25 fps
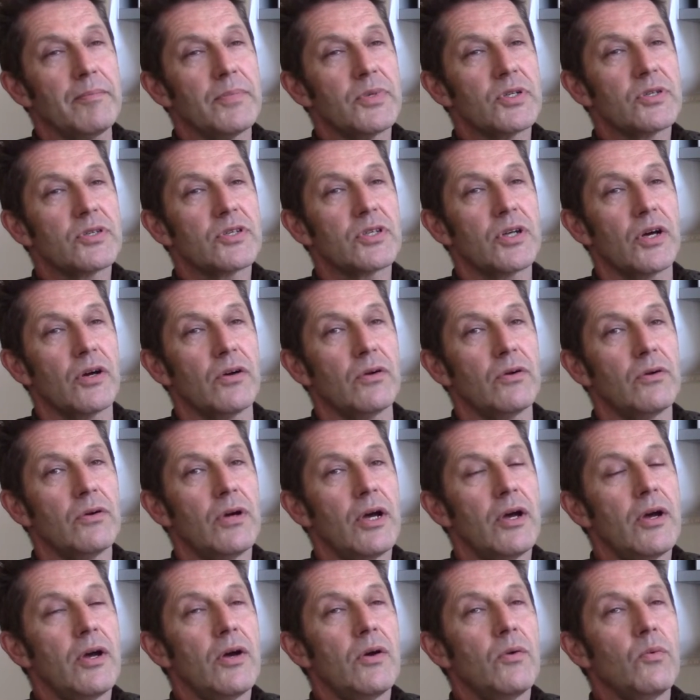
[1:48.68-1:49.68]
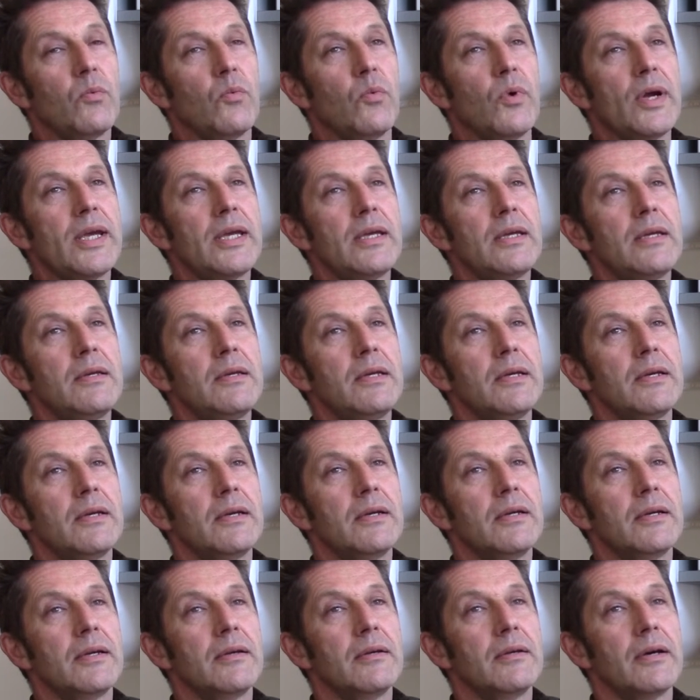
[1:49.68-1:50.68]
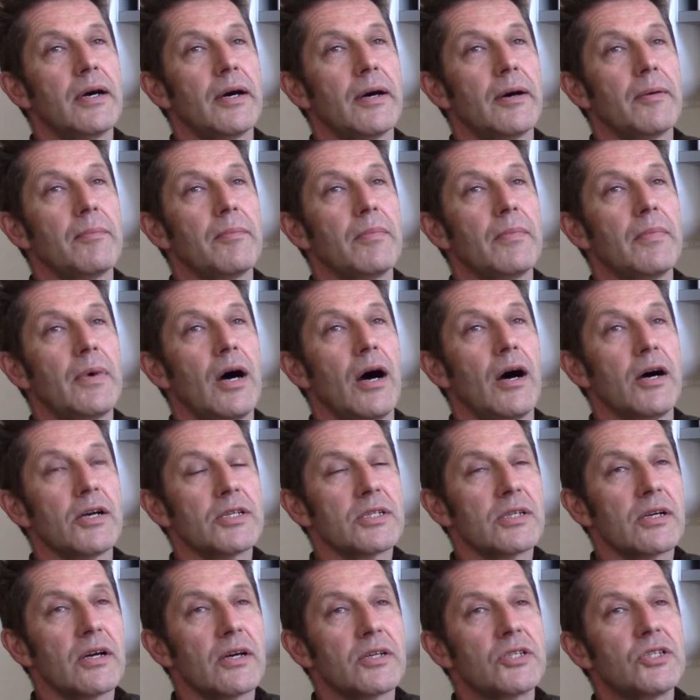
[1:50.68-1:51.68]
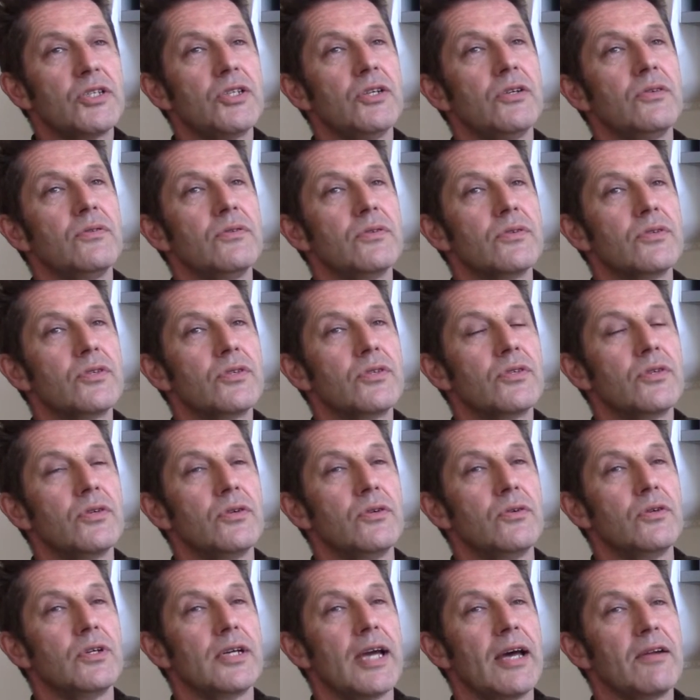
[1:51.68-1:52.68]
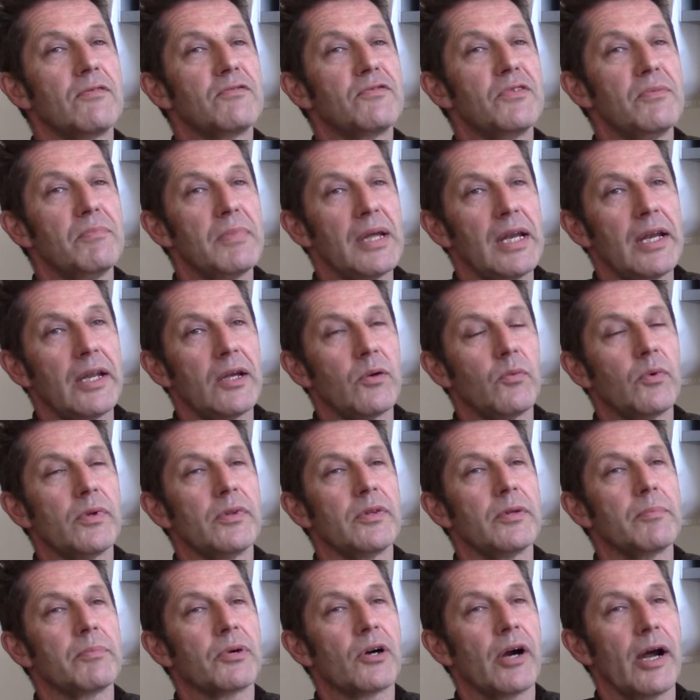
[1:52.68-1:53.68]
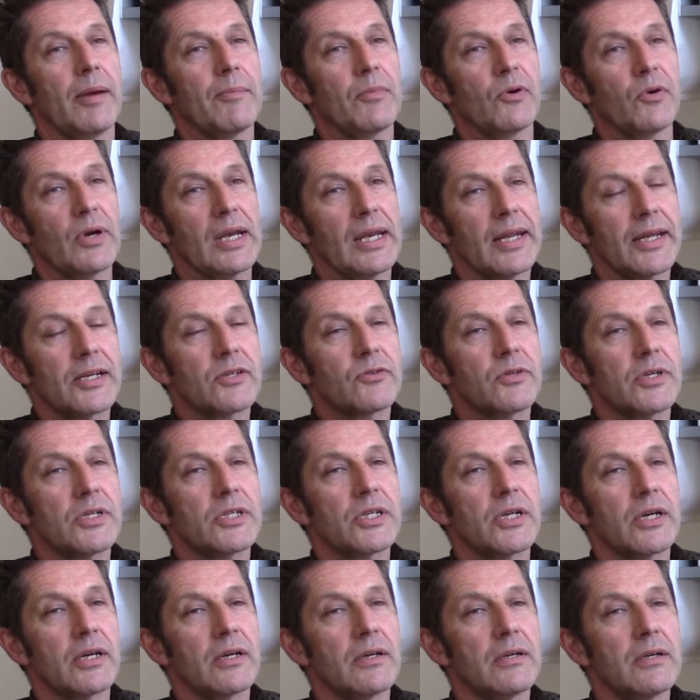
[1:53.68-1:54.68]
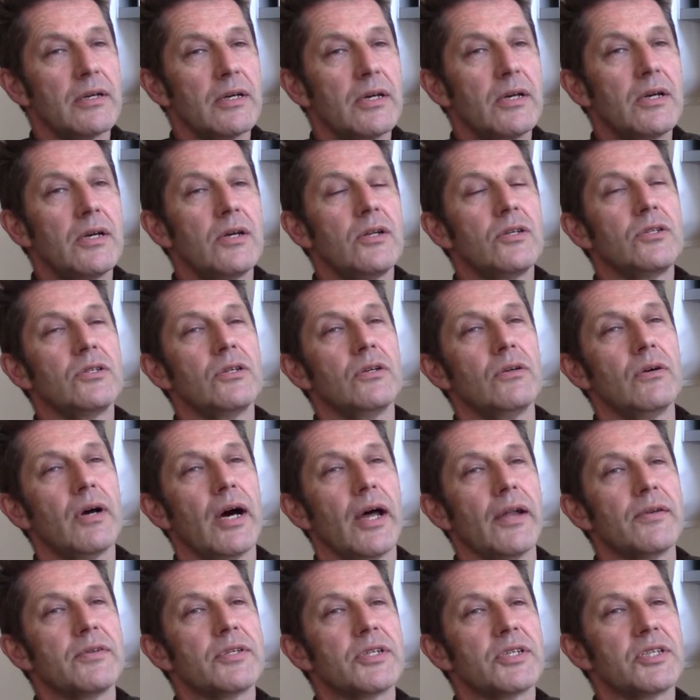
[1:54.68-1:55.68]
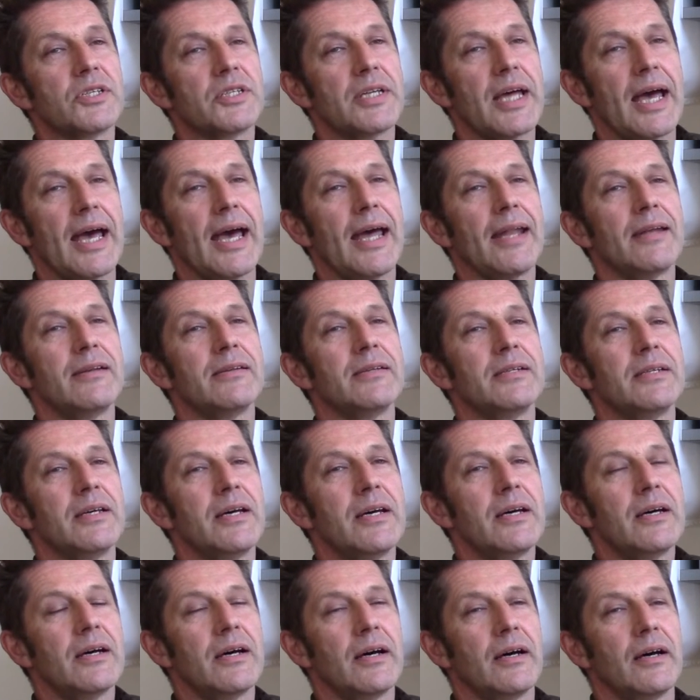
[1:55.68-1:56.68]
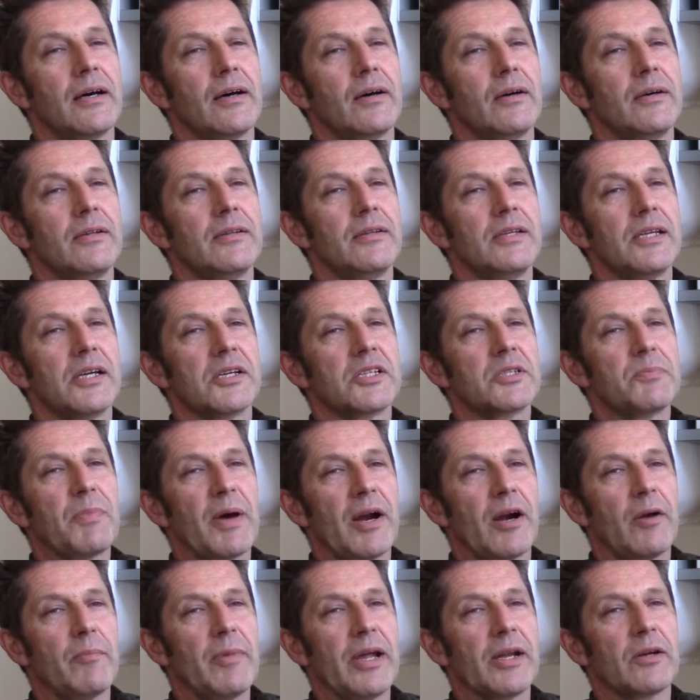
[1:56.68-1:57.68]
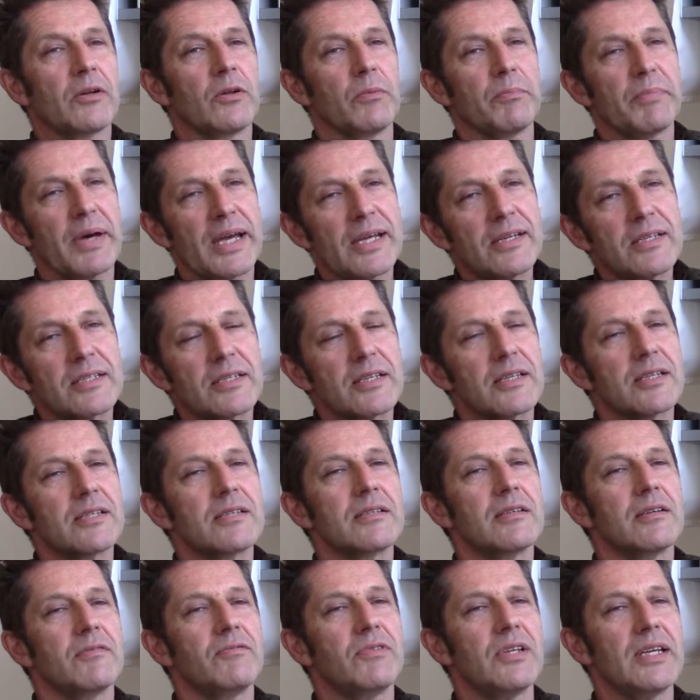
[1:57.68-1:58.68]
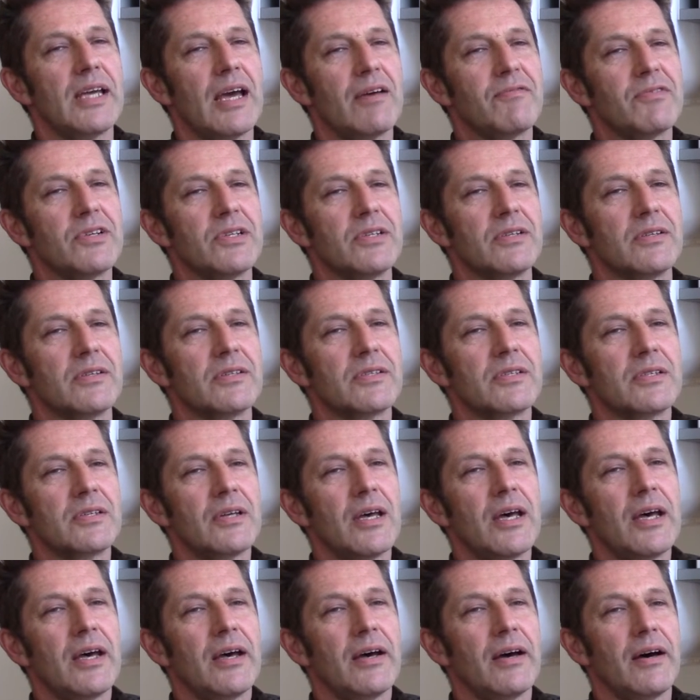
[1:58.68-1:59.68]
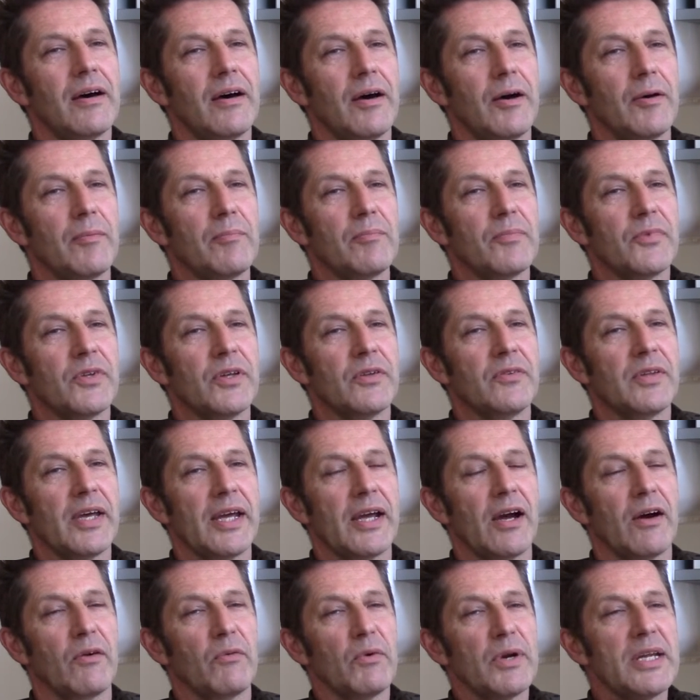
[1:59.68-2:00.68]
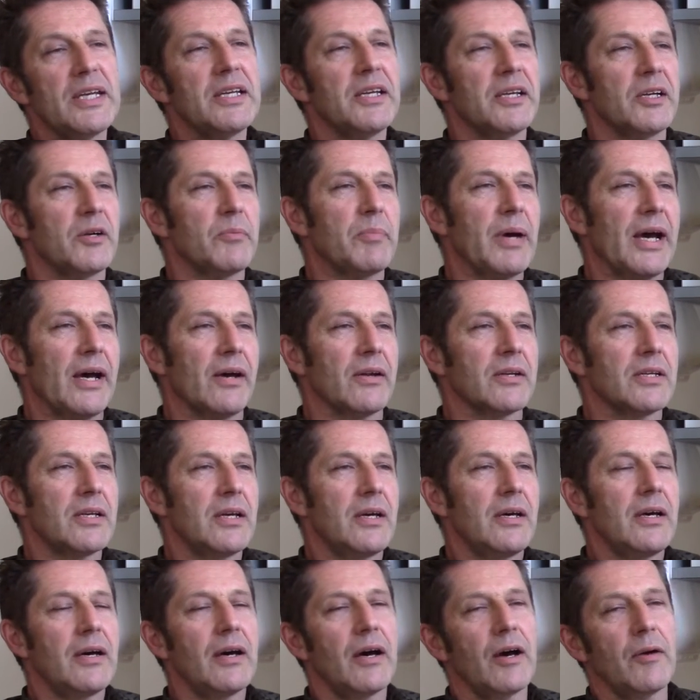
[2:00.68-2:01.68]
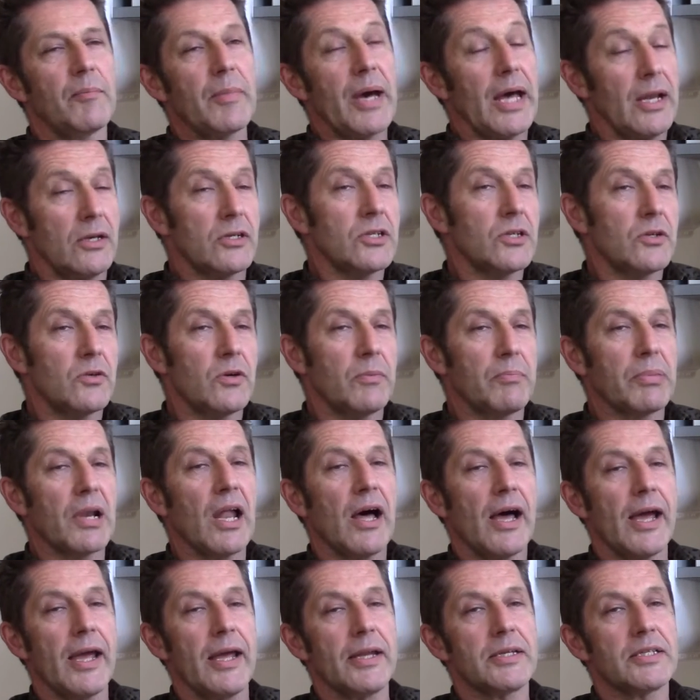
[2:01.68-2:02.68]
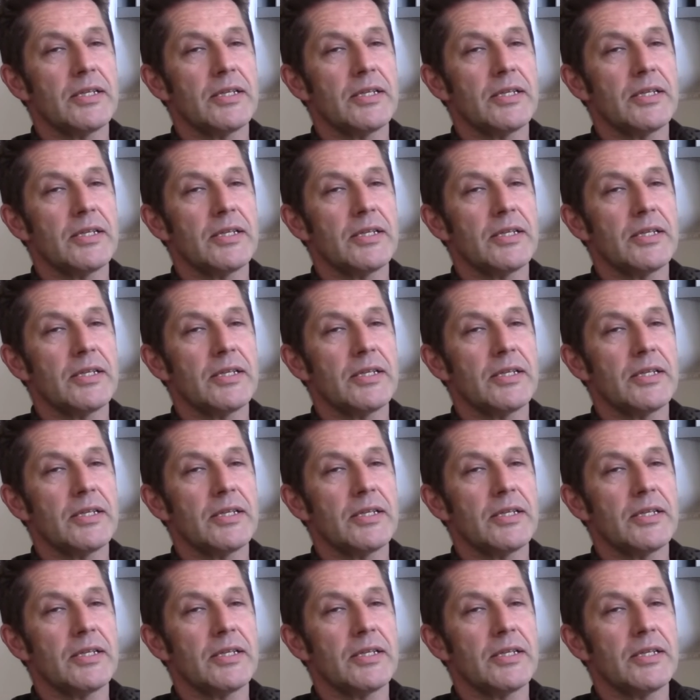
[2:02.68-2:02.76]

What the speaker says: So we ask our students to get familiar with the primary literature, to understand the experimental basis of the evidence that they are reading about, and to apply it